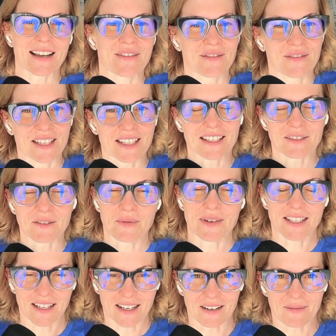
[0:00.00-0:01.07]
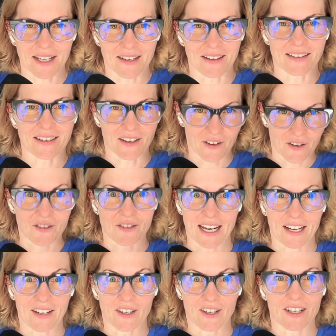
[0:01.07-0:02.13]
I feel like when we talk about the
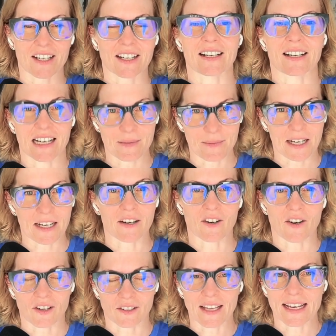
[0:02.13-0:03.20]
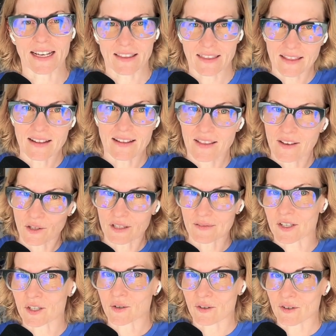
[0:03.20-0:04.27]
creator economy, or like those of
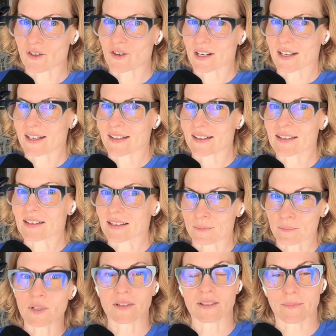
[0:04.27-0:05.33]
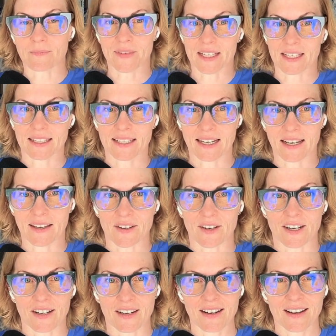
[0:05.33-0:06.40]
us who are trying to like put something
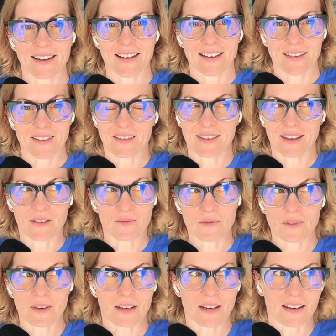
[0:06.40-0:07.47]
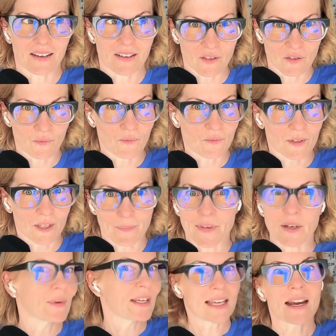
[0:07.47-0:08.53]
together that is
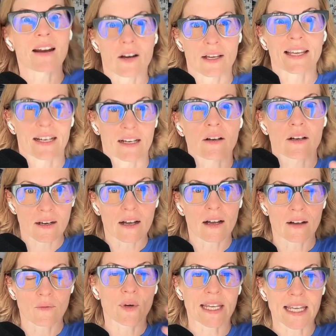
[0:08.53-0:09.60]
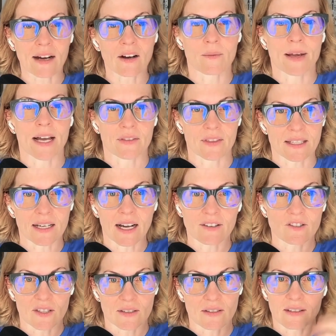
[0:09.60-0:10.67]
something we care about, that's not
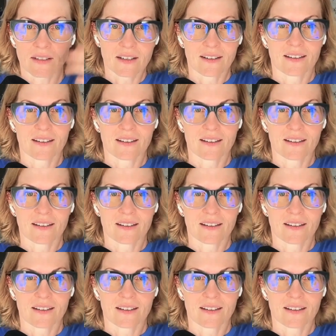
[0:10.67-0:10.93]
just,